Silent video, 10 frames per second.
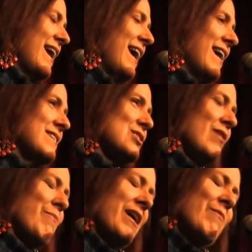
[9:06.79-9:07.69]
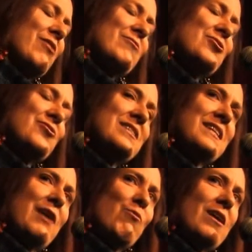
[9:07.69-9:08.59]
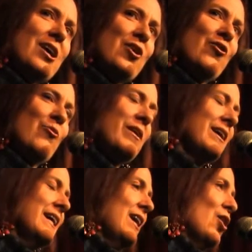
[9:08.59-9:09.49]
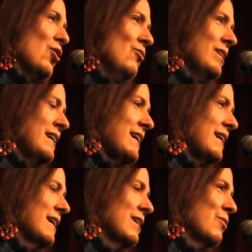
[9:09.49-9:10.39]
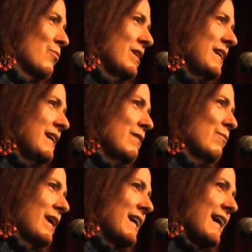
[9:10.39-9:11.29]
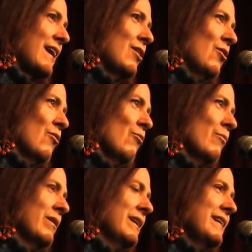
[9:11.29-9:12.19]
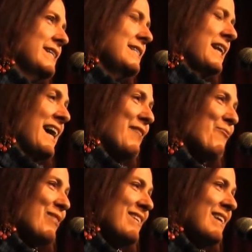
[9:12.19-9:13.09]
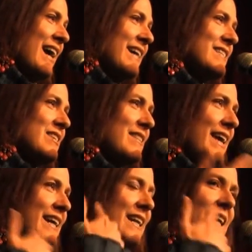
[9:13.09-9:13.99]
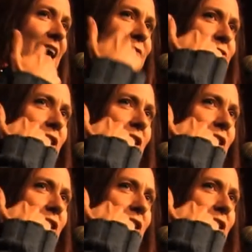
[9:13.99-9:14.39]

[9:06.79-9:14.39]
And so I pay my groceries, and I walk home. And only really when I get home did I realize that they had left all